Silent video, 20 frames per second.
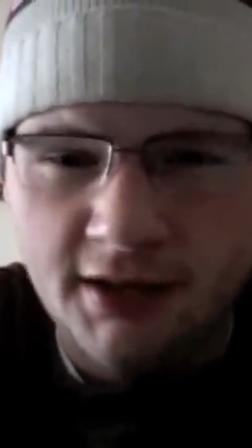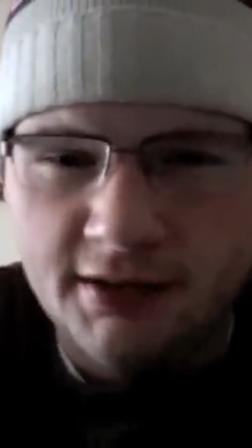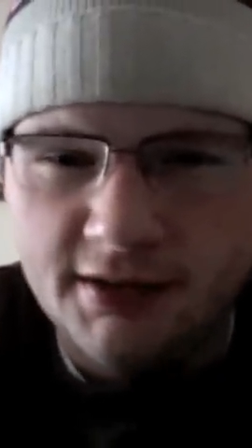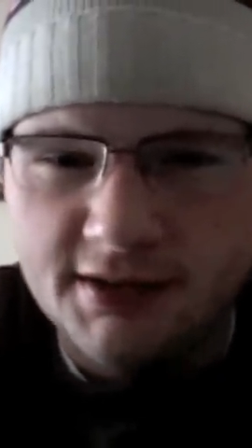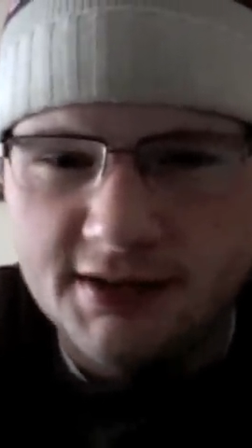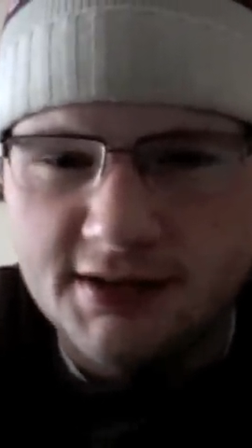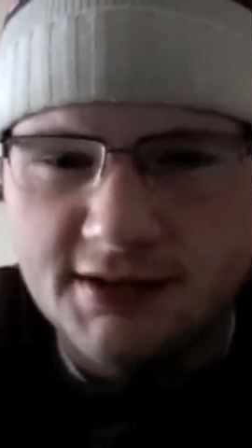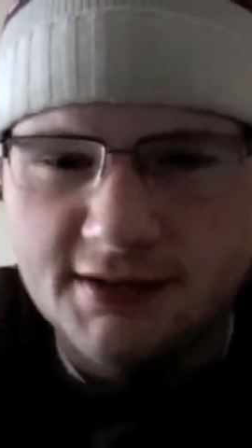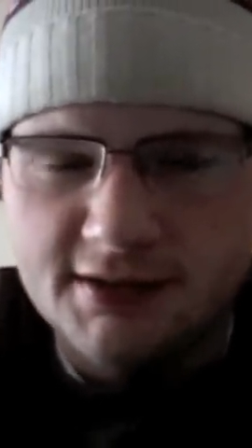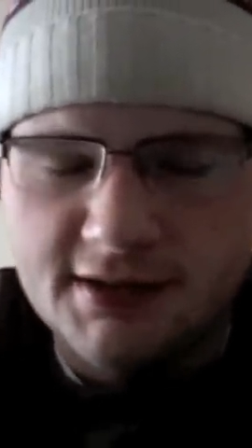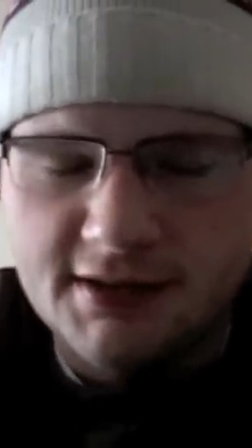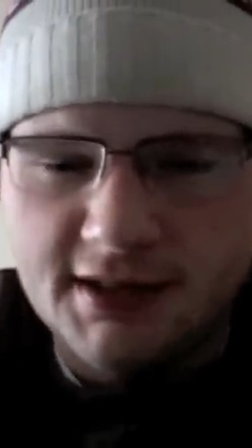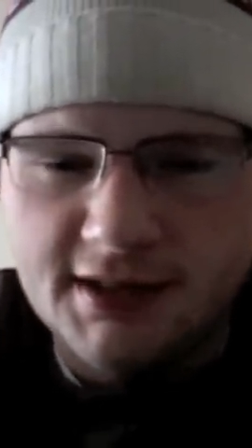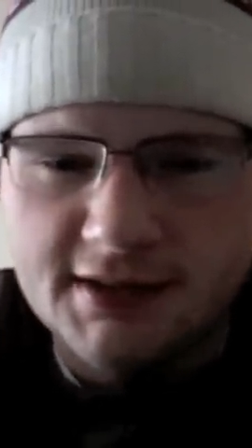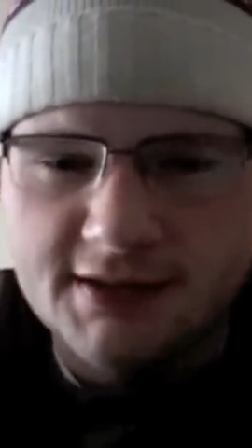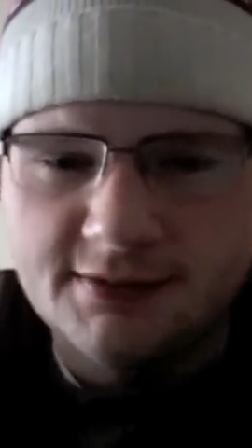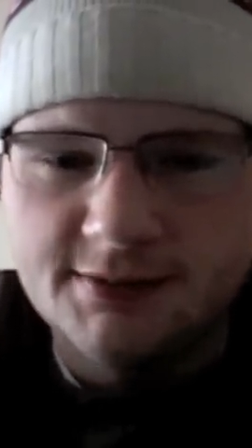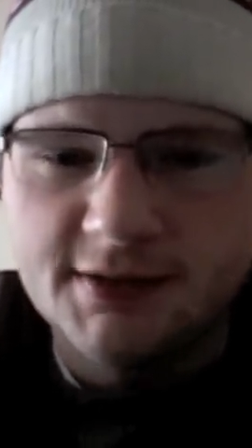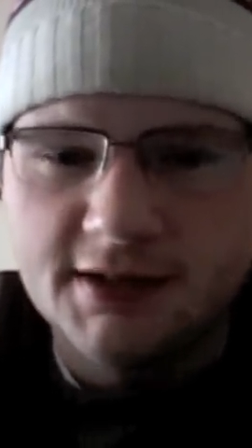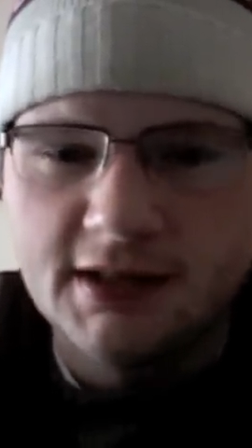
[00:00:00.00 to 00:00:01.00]
this is not
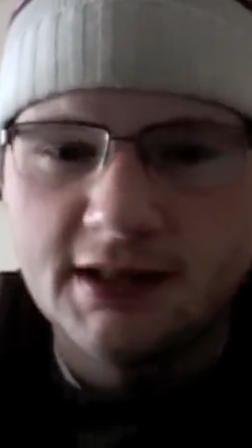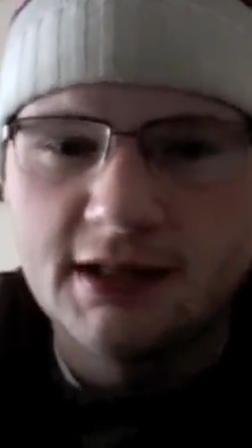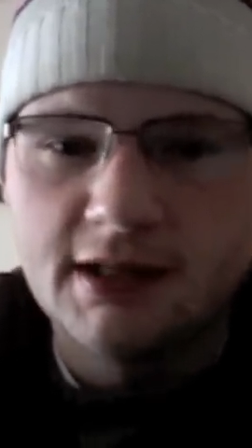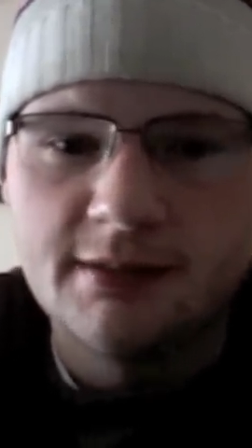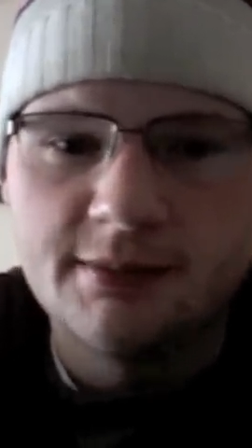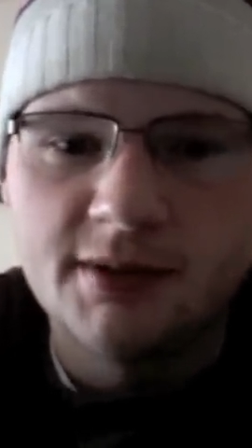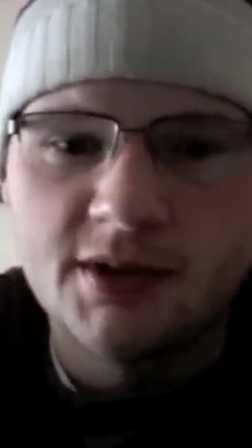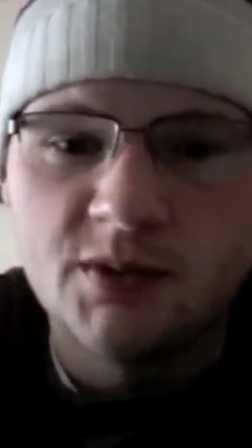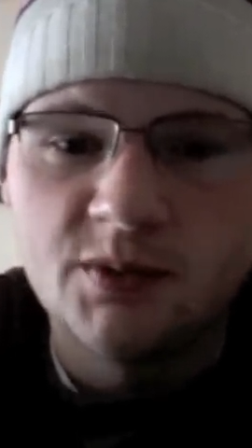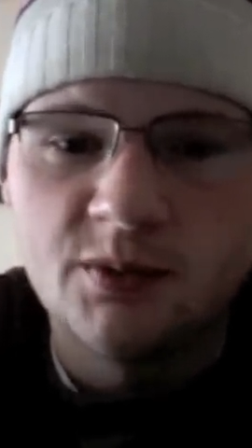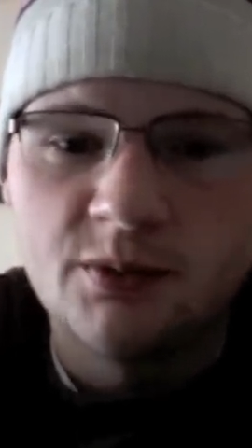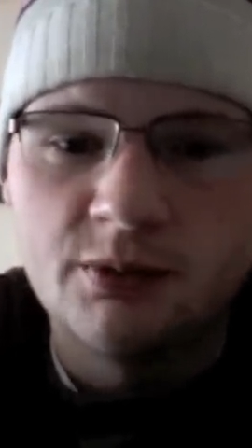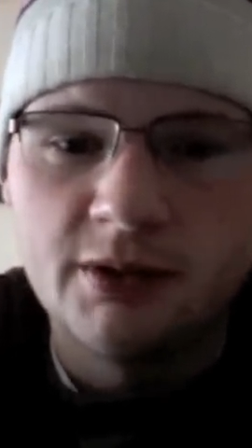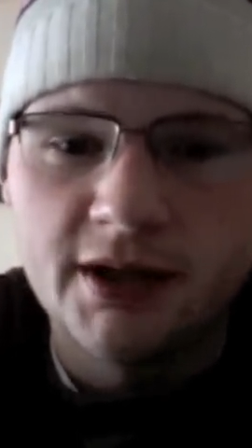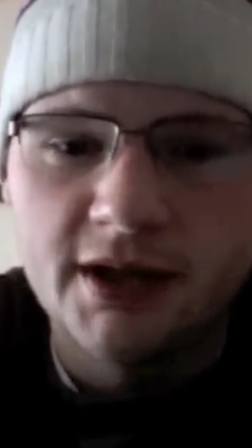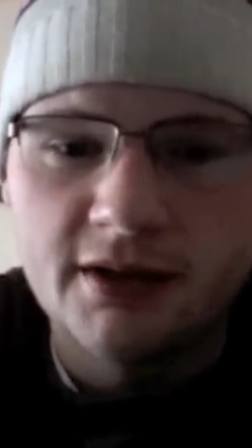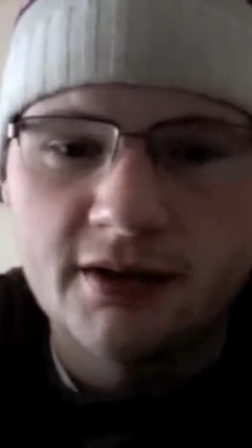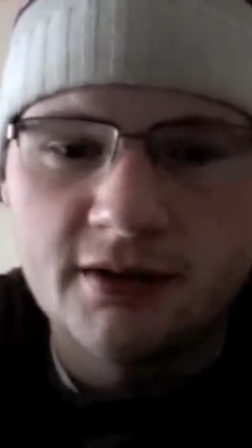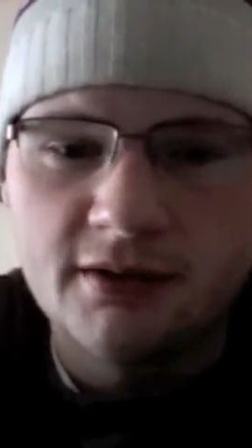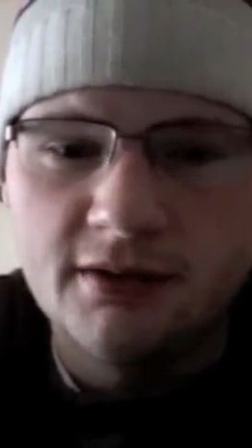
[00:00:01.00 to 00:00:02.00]
something that I'm going to
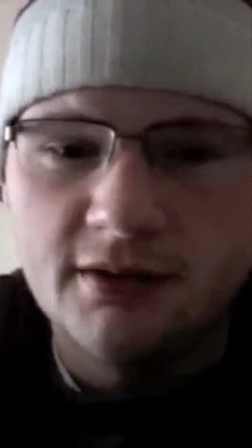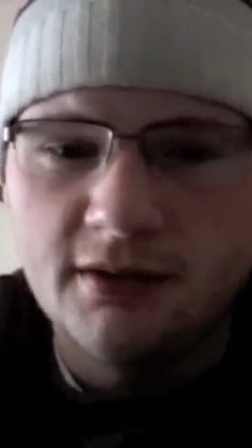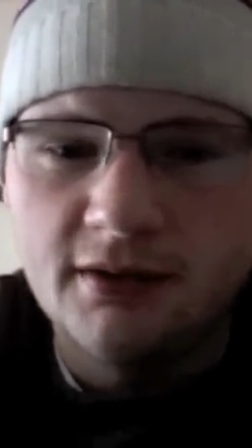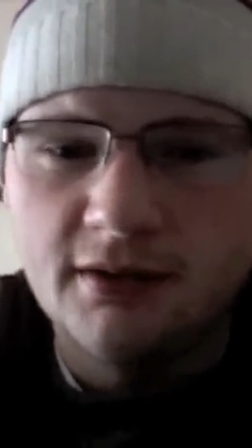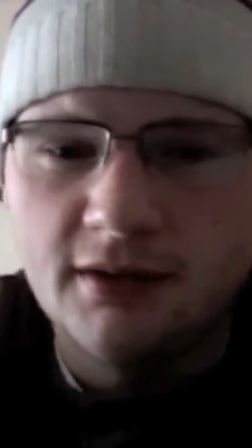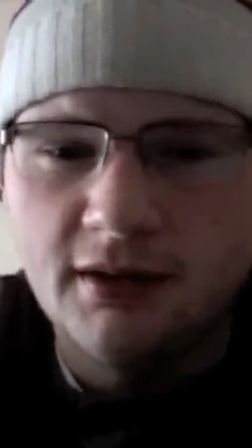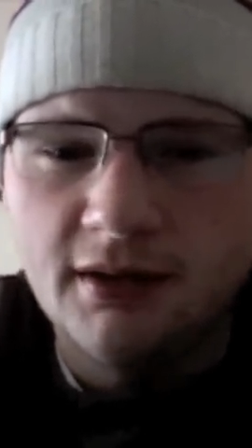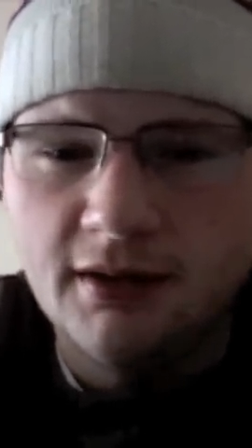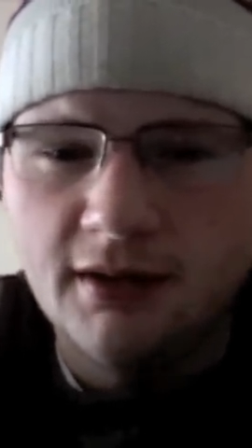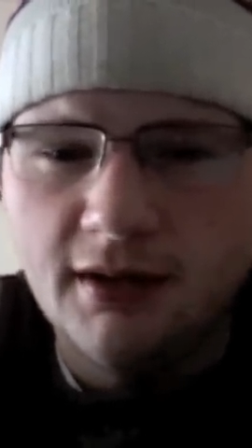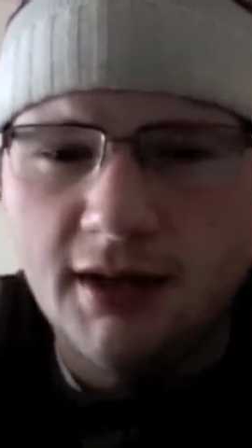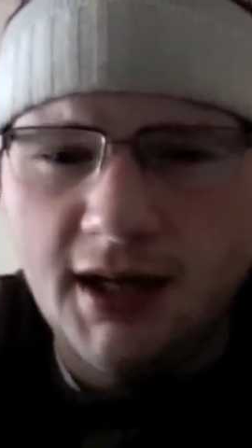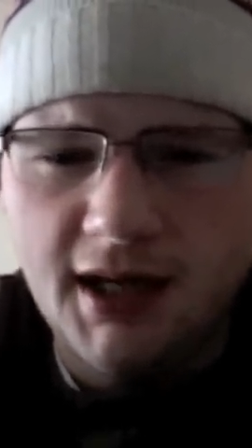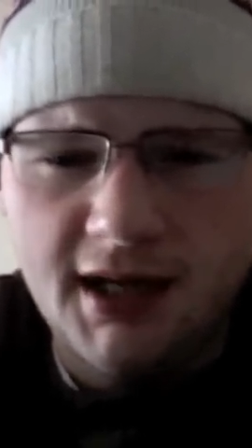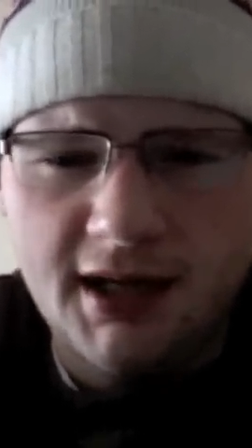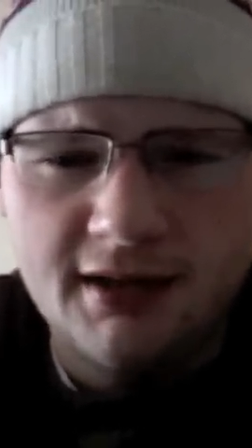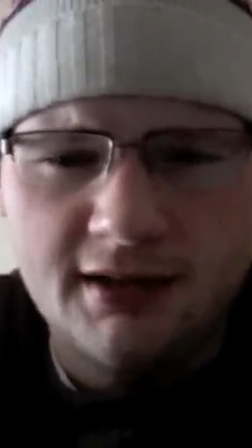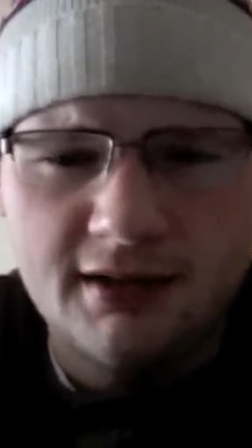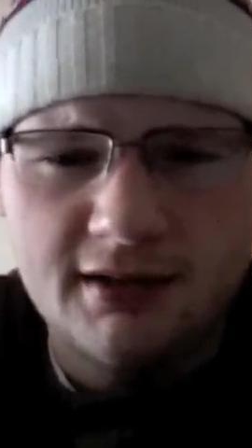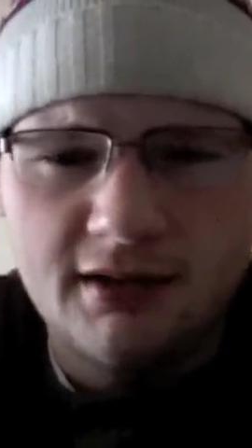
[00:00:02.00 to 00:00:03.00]
wear a
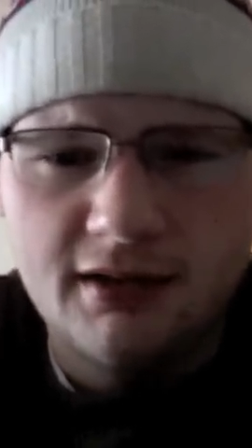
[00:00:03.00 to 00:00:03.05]
lot.